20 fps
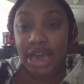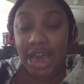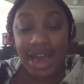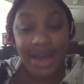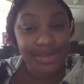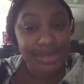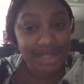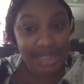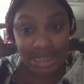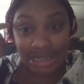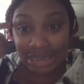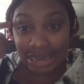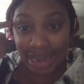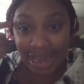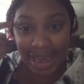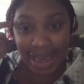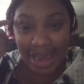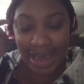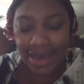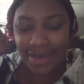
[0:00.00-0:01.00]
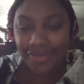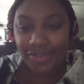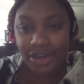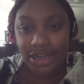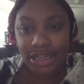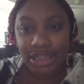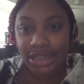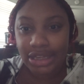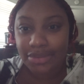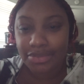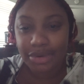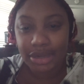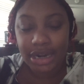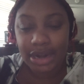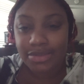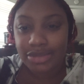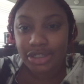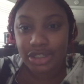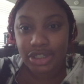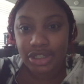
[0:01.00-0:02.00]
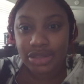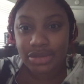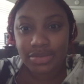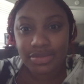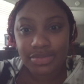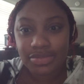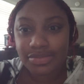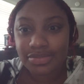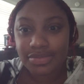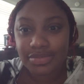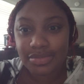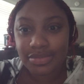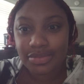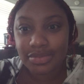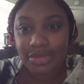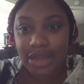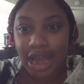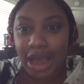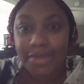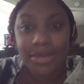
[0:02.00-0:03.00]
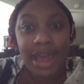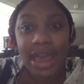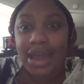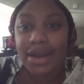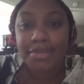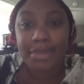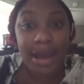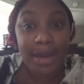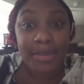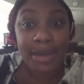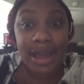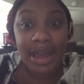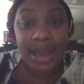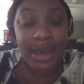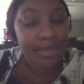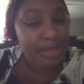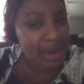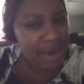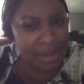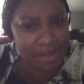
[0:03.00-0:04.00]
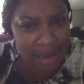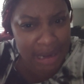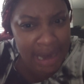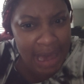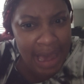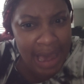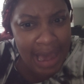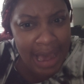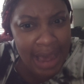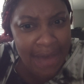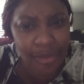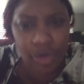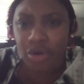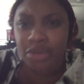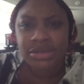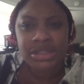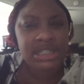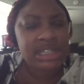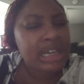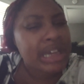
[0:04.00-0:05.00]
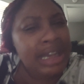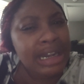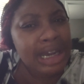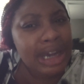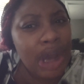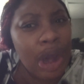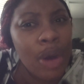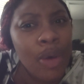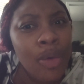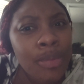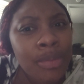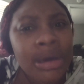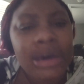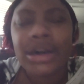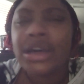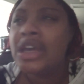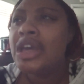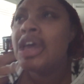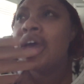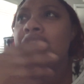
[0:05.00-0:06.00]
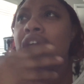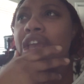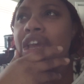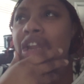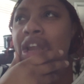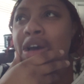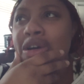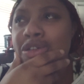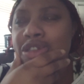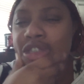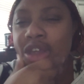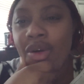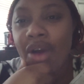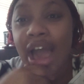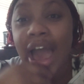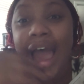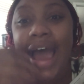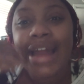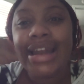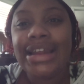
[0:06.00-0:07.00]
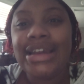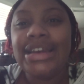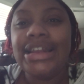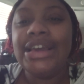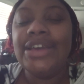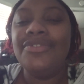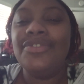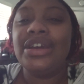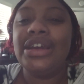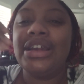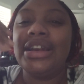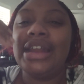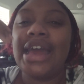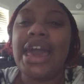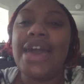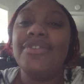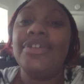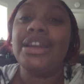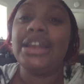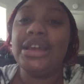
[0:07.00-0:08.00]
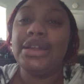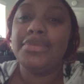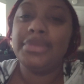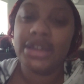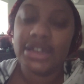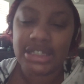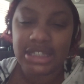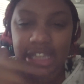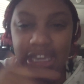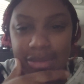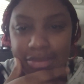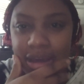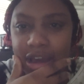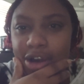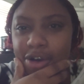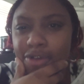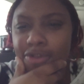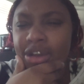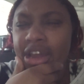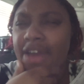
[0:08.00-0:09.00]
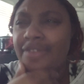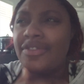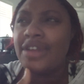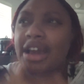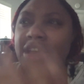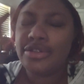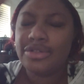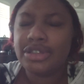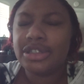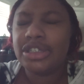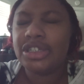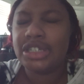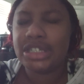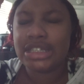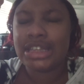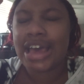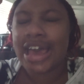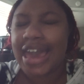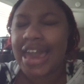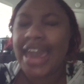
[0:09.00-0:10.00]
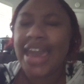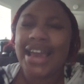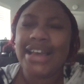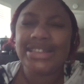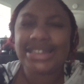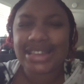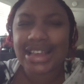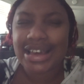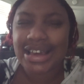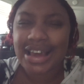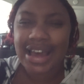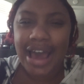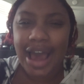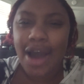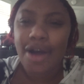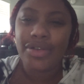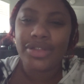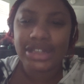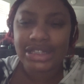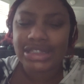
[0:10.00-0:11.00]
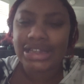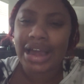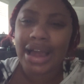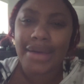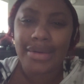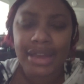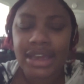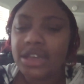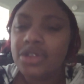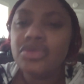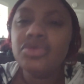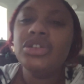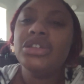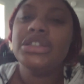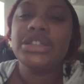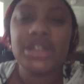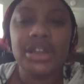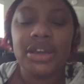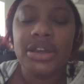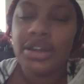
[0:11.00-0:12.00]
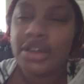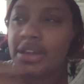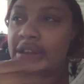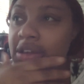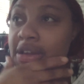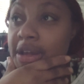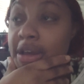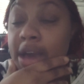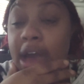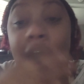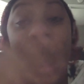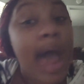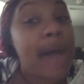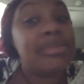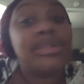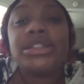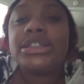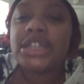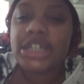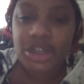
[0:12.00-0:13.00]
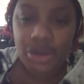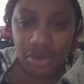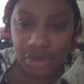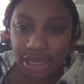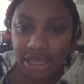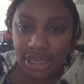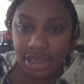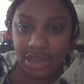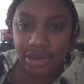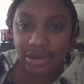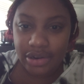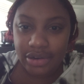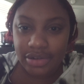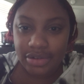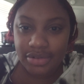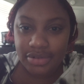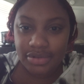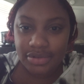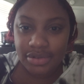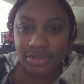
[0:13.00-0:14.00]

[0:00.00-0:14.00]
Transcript: I'm still alive. And then, but I'm out of my mind, but I'm alive. Or I'm stuck in a coma. You know, so I didn't even have it in me to take my own life. And I used to just ask all the time, can you just... I'm still here.